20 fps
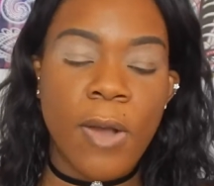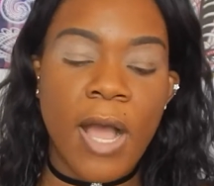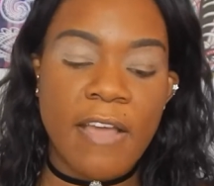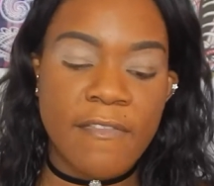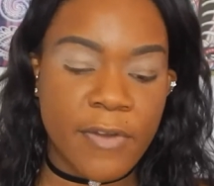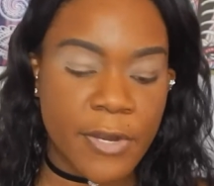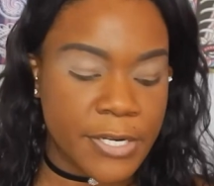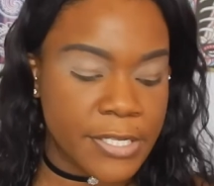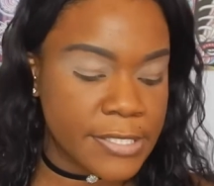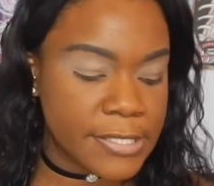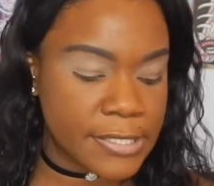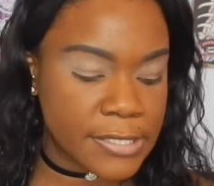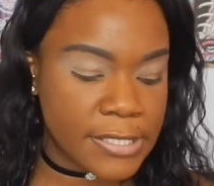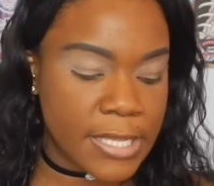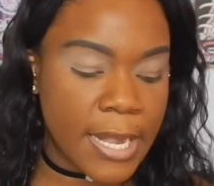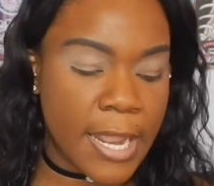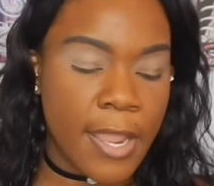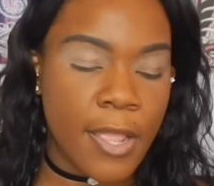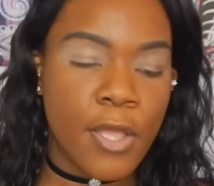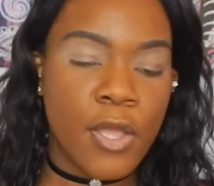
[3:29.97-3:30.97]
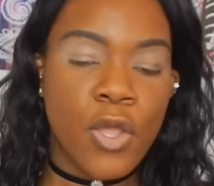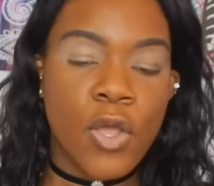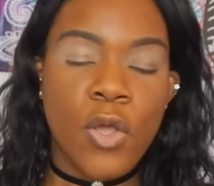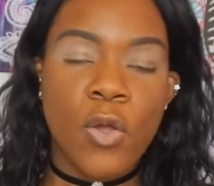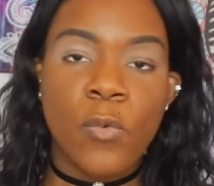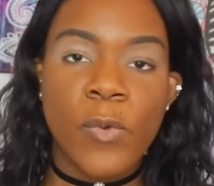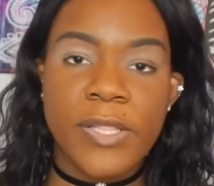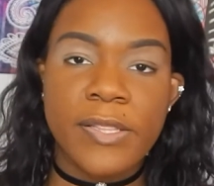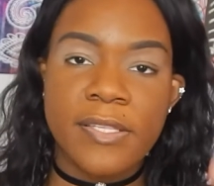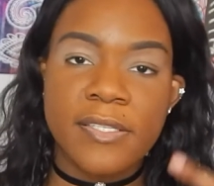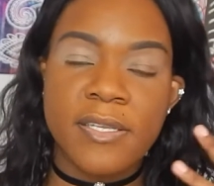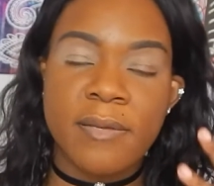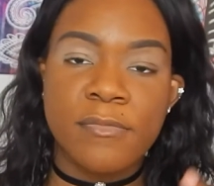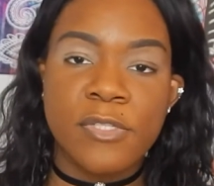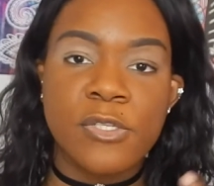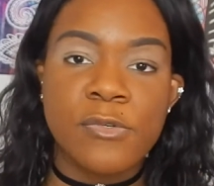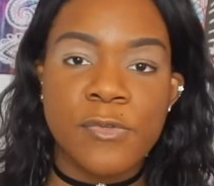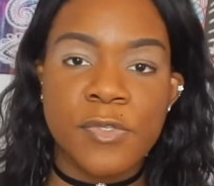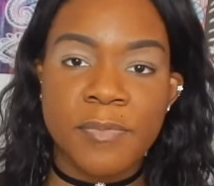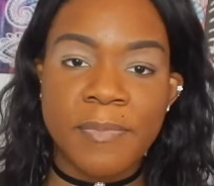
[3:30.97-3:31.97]
I've already set it with some
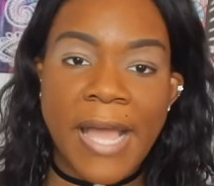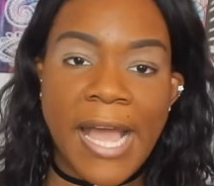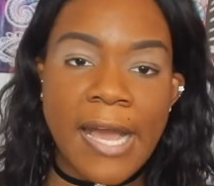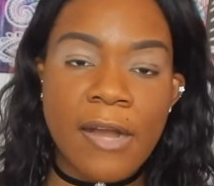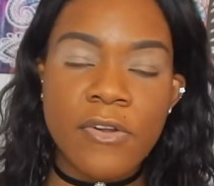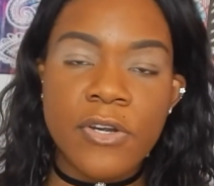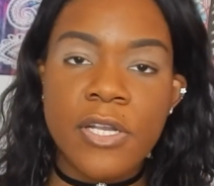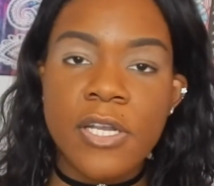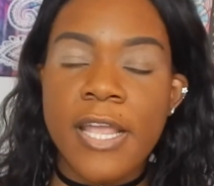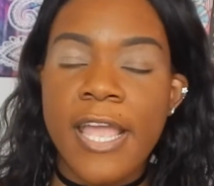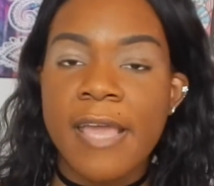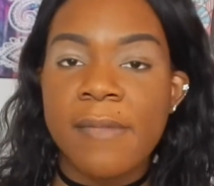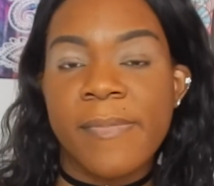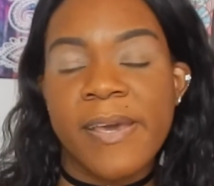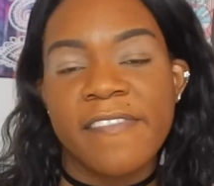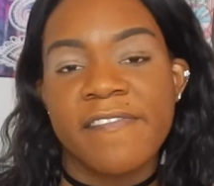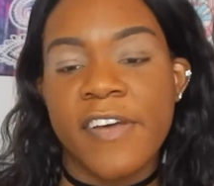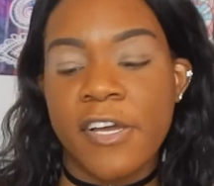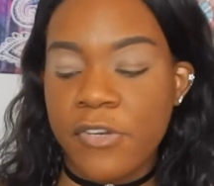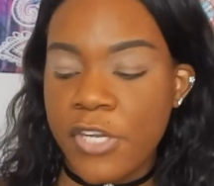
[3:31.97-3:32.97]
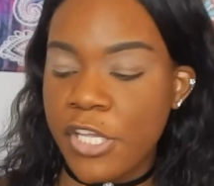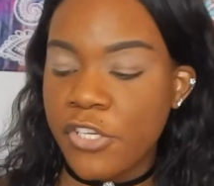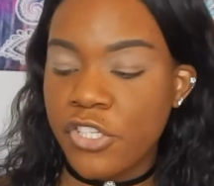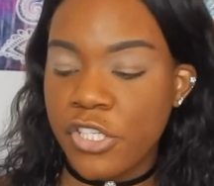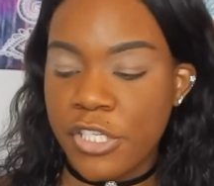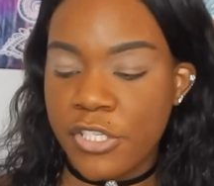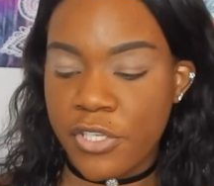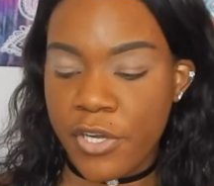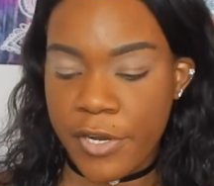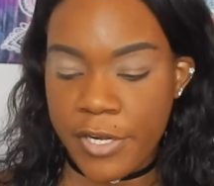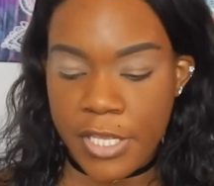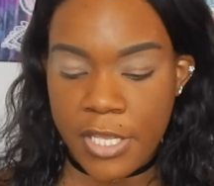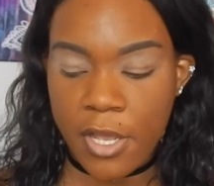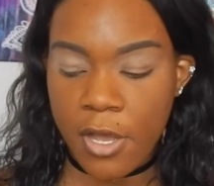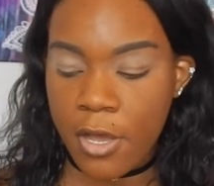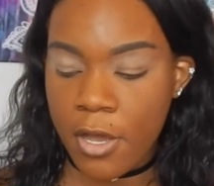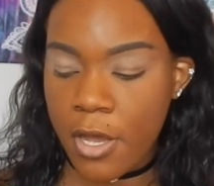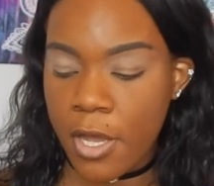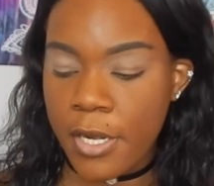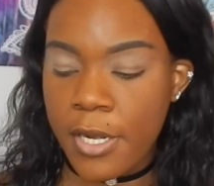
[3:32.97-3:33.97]
loose powder, and my foundation is already
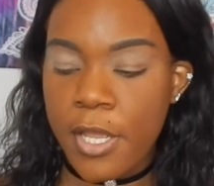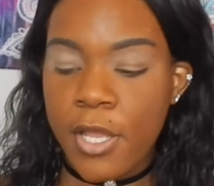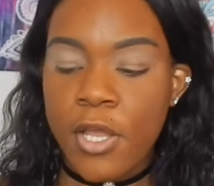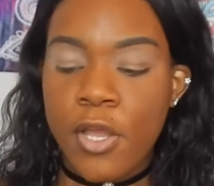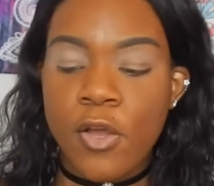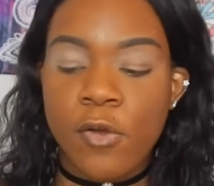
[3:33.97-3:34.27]
on.